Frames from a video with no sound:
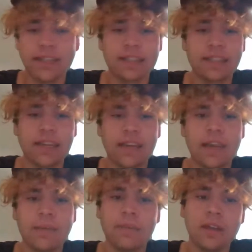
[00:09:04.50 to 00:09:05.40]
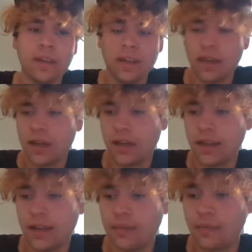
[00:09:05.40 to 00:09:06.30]
Texas A&M.
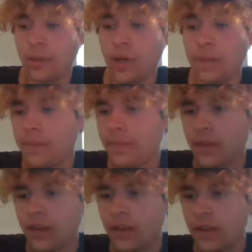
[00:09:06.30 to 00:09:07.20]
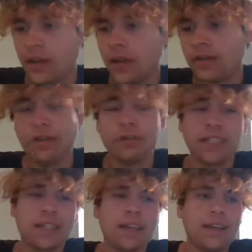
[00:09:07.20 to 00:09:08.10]
But
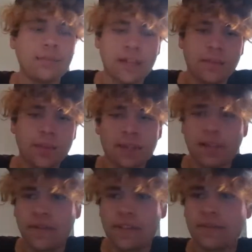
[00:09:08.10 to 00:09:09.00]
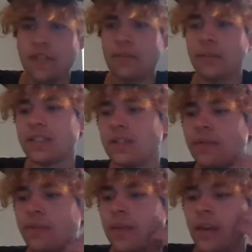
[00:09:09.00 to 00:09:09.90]
Texas A&M not the best offensive team, but
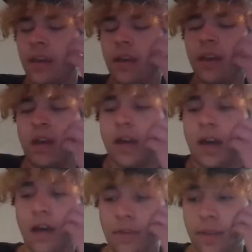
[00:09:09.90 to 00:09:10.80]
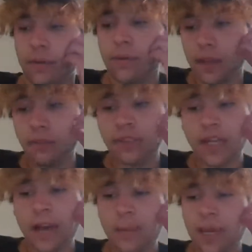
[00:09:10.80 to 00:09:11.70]
still, they were
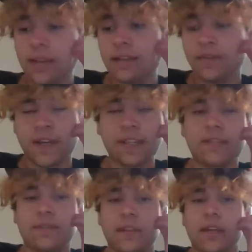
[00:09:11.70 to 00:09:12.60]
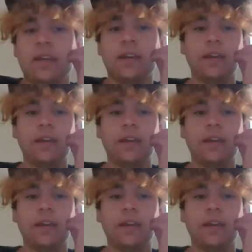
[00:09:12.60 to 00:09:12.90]
top 8 defensively.